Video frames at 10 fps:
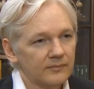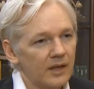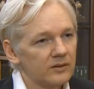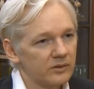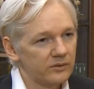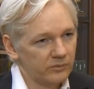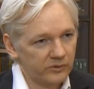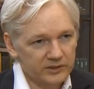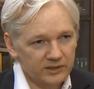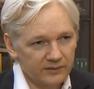So, well,
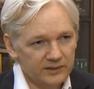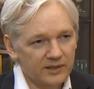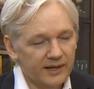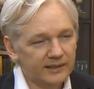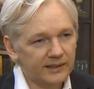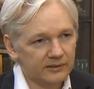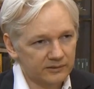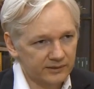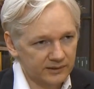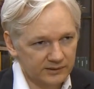this
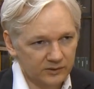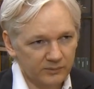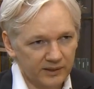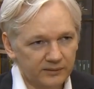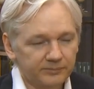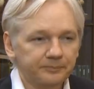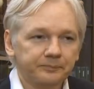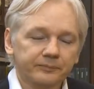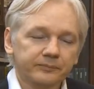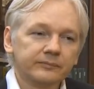idea that Dilma
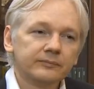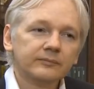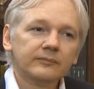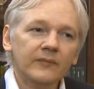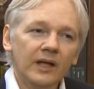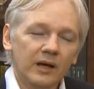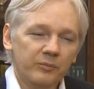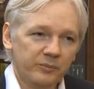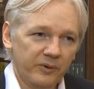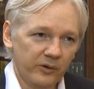
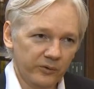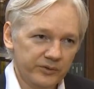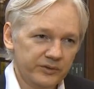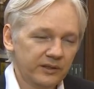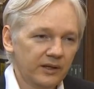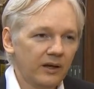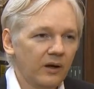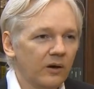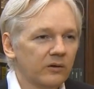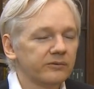proposed
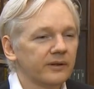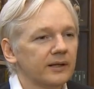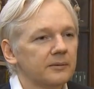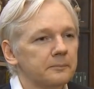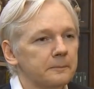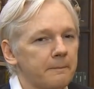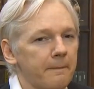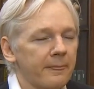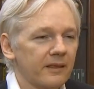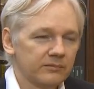of
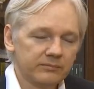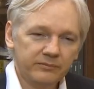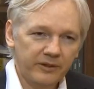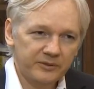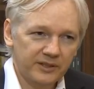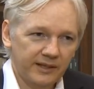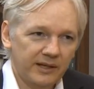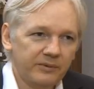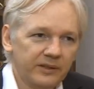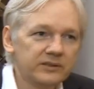perhaps setting
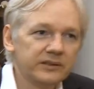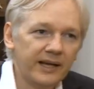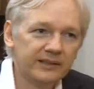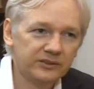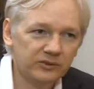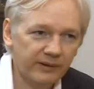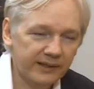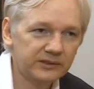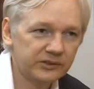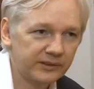up an international
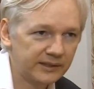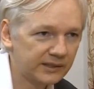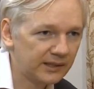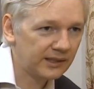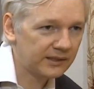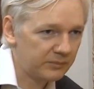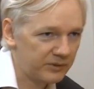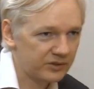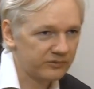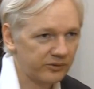regulatory
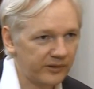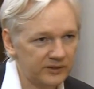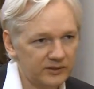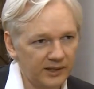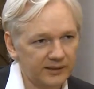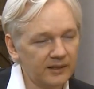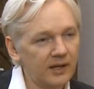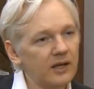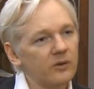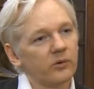commission for the internet.
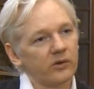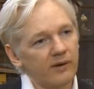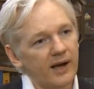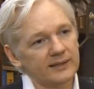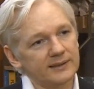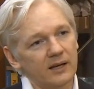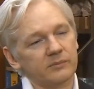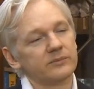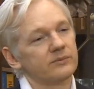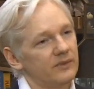Well, there are
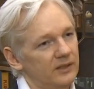some.